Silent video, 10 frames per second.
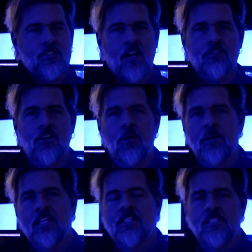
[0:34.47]
stuff
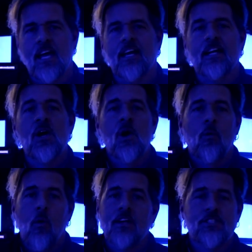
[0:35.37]
growing in the tank,
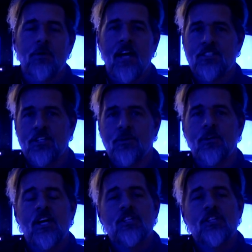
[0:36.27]
what do I do?